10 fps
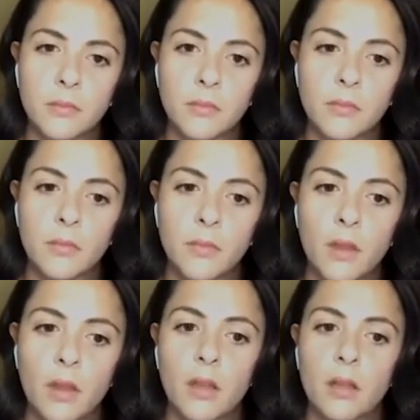
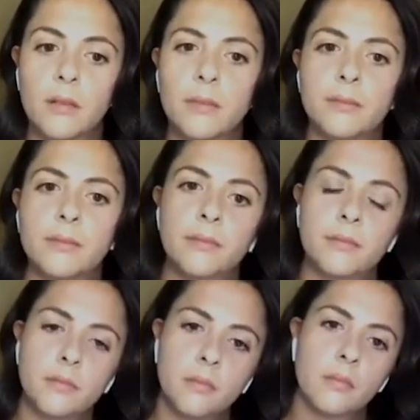
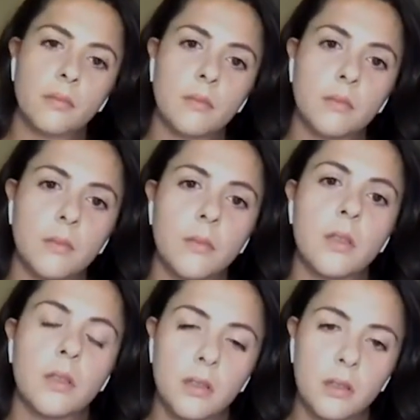
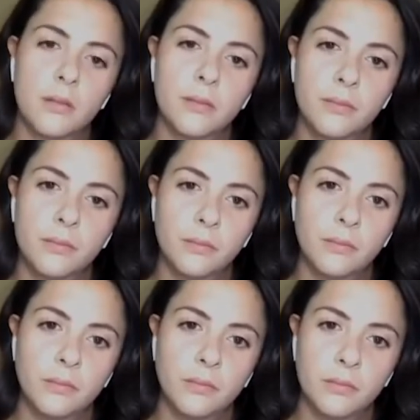
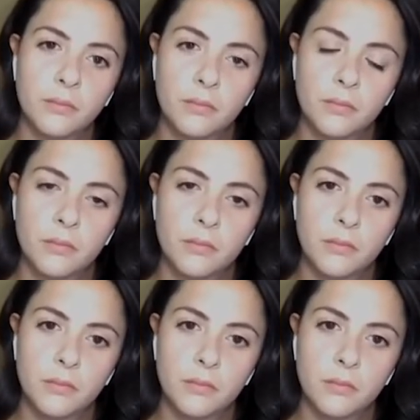
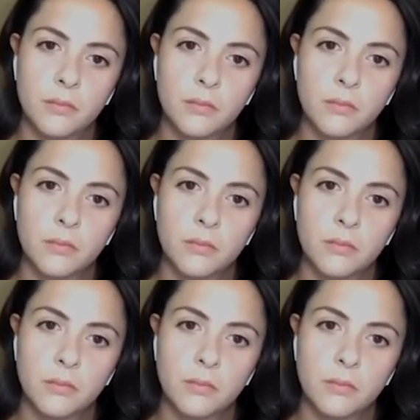This person isn't speaking.